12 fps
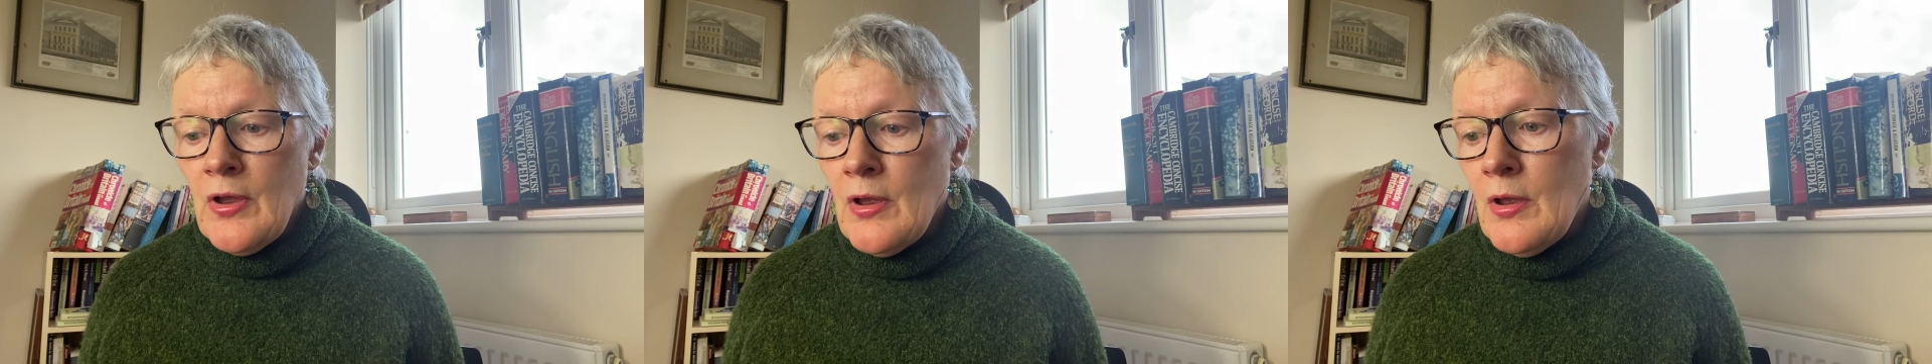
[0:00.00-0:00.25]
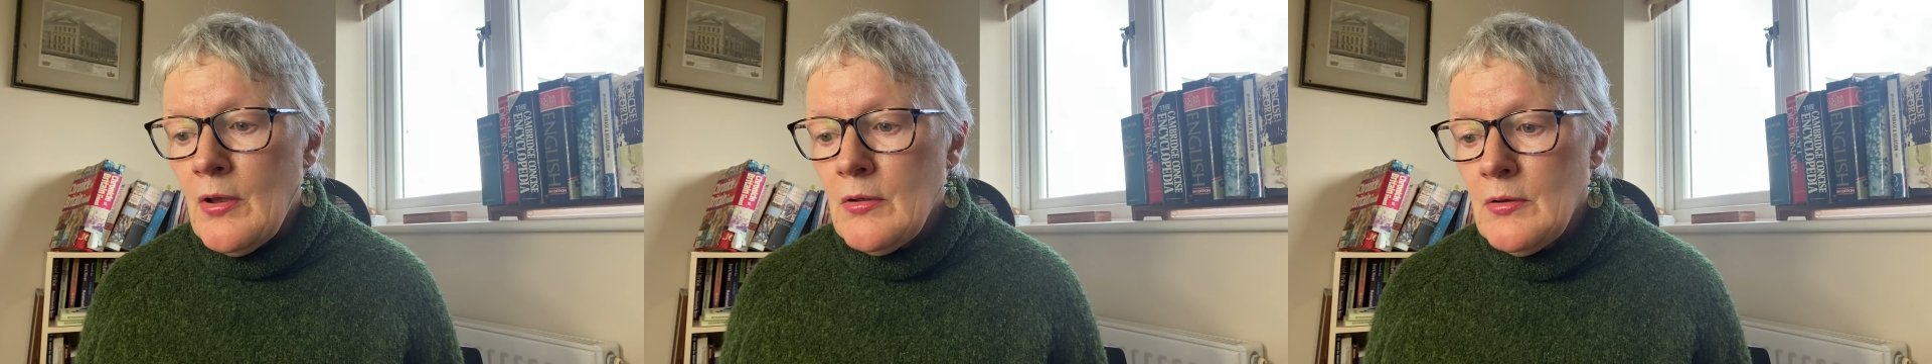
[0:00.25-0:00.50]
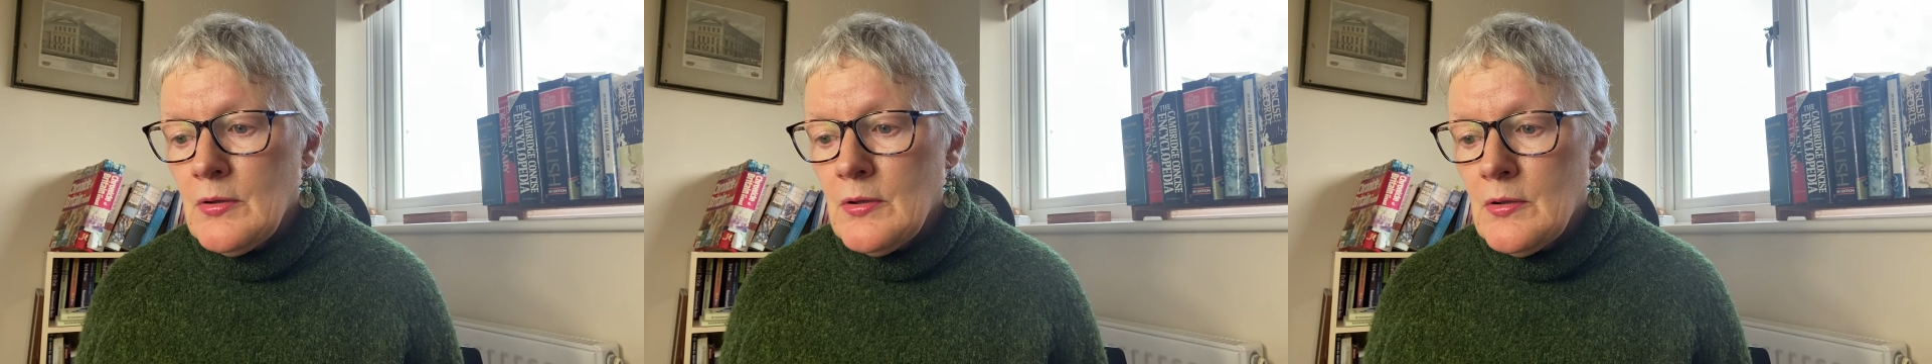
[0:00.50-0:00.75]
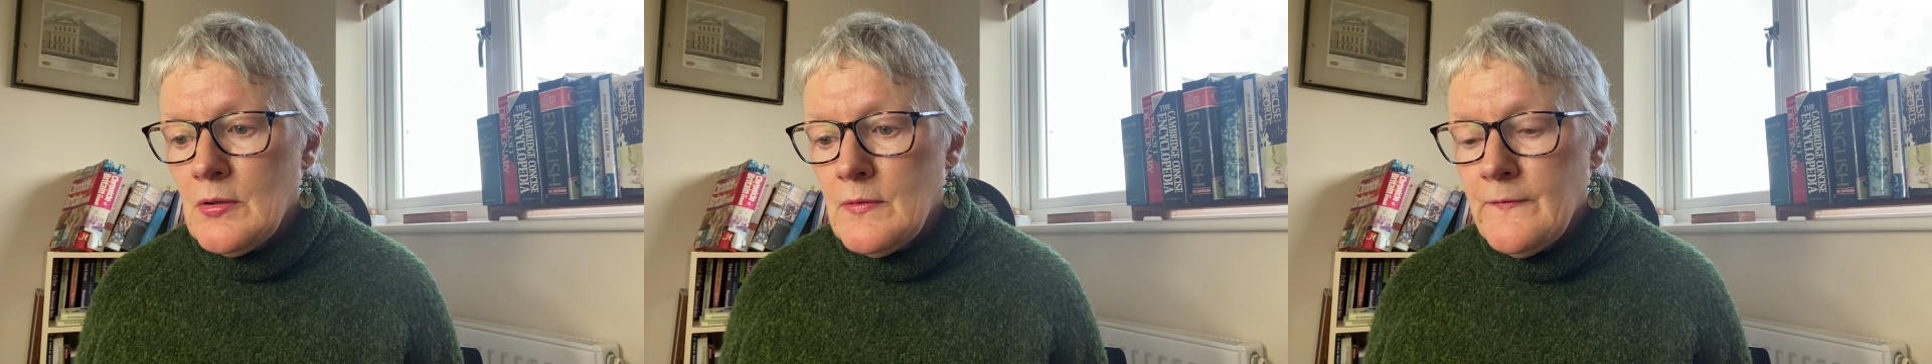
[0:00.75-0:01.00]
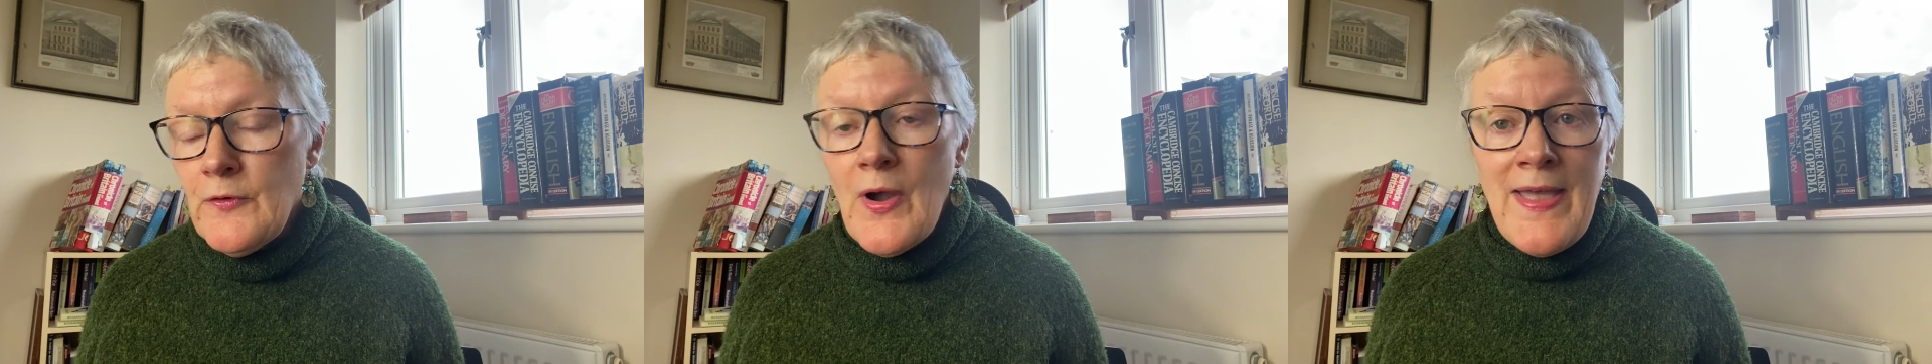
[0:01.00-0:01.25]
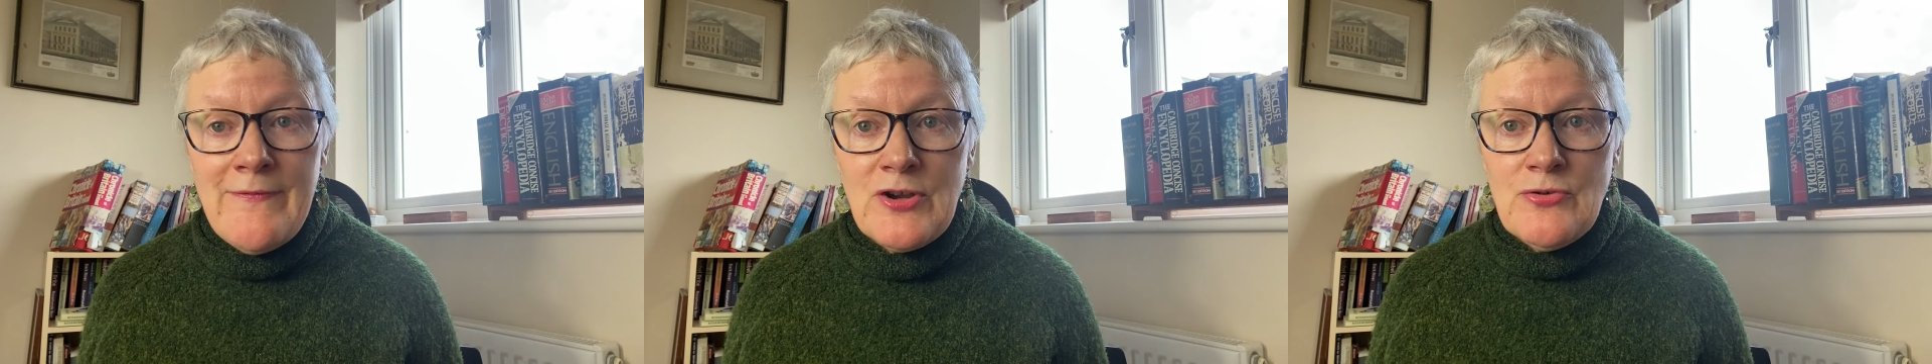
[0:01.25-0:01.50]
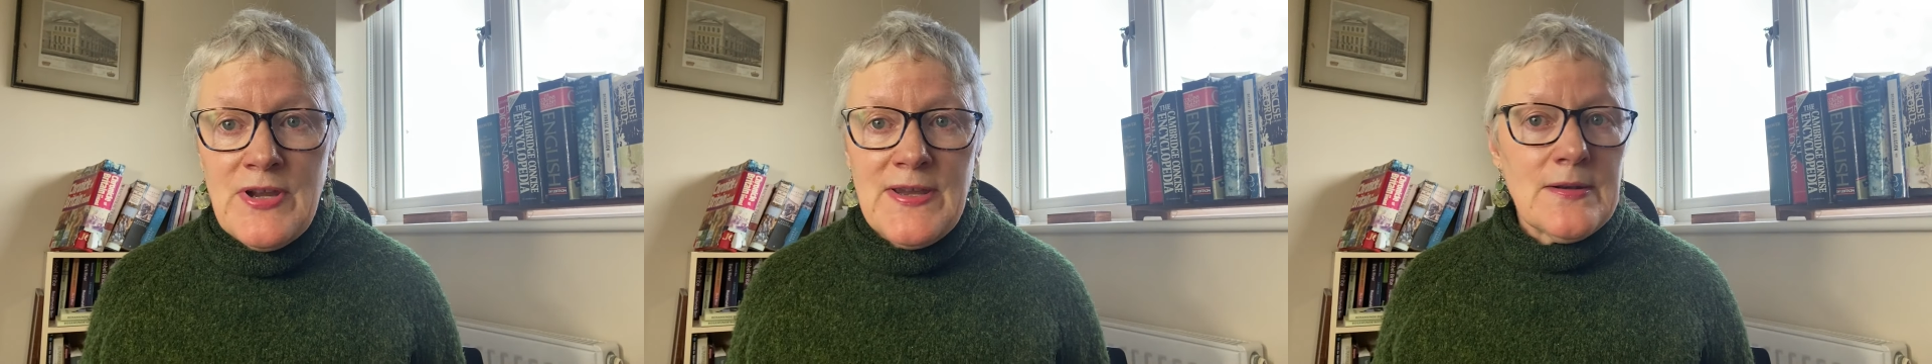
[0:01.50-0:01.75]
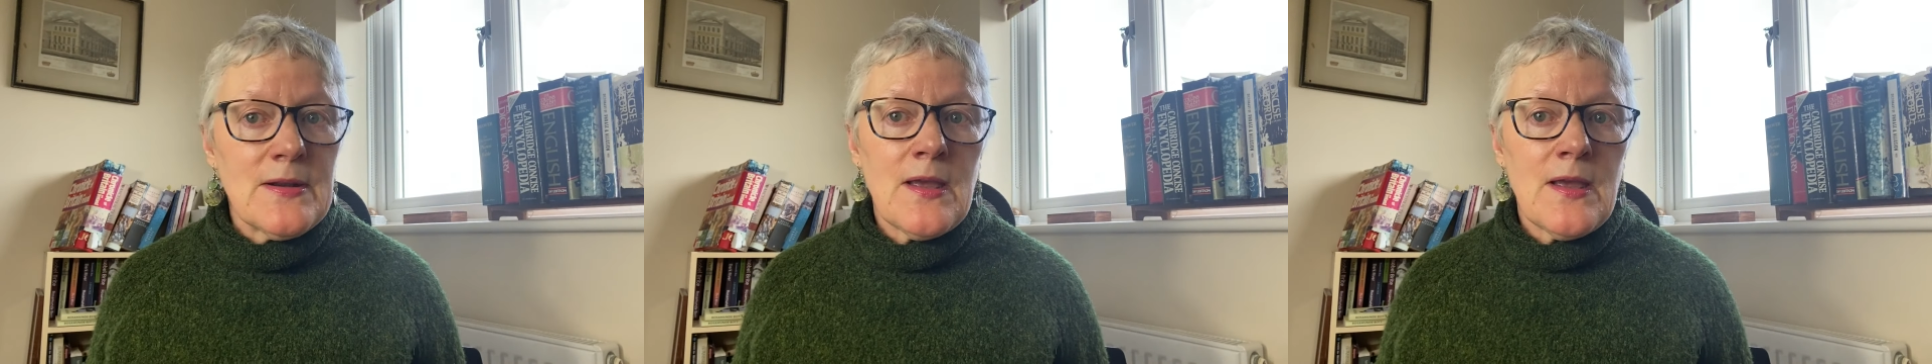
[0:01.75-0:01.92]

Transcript: are forever green.